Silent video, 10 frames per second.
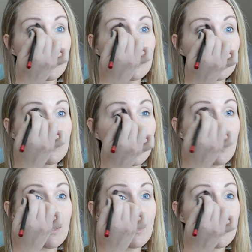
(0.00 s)

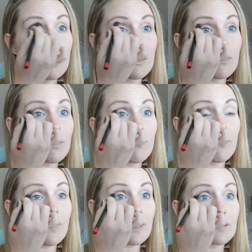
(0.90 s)
You can
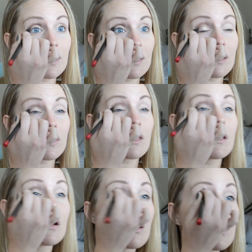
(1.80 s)
fix anything
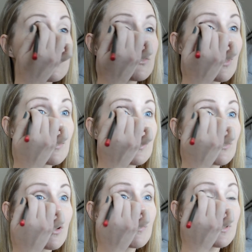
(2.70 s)
here. And so
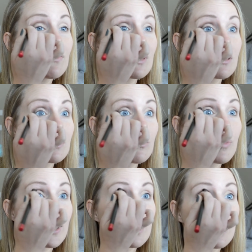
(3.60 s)
I'm even a little
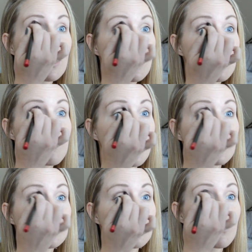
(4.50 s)
bit
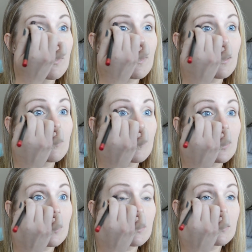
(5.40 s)
messy with it
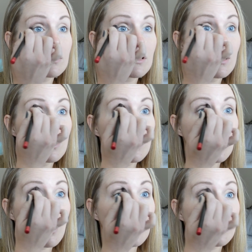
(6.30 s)
because
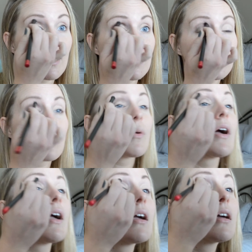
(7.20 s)
I like the
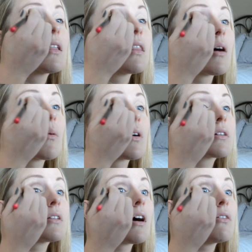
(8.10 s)
way that
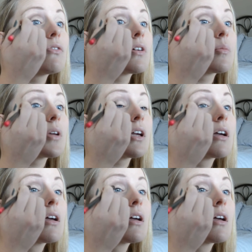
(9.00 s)
works out for me.